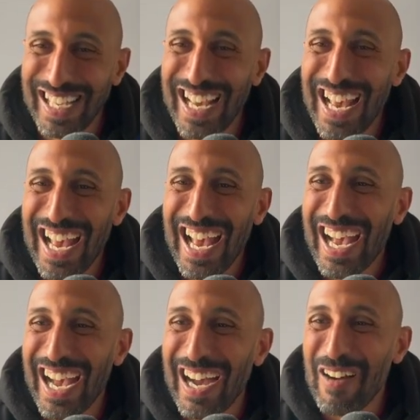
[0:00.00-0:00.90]

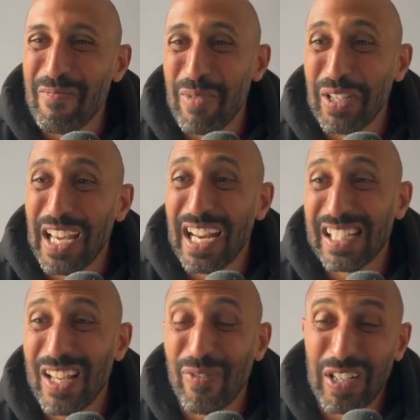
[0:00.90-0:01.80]
But yeah,
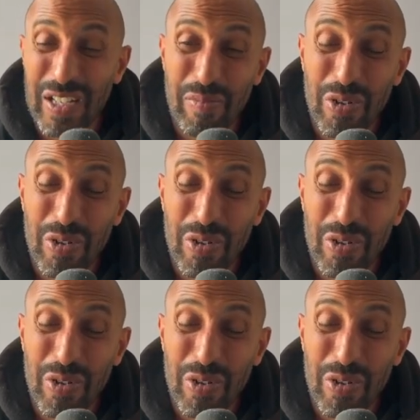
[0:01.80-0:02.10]
that's definitely an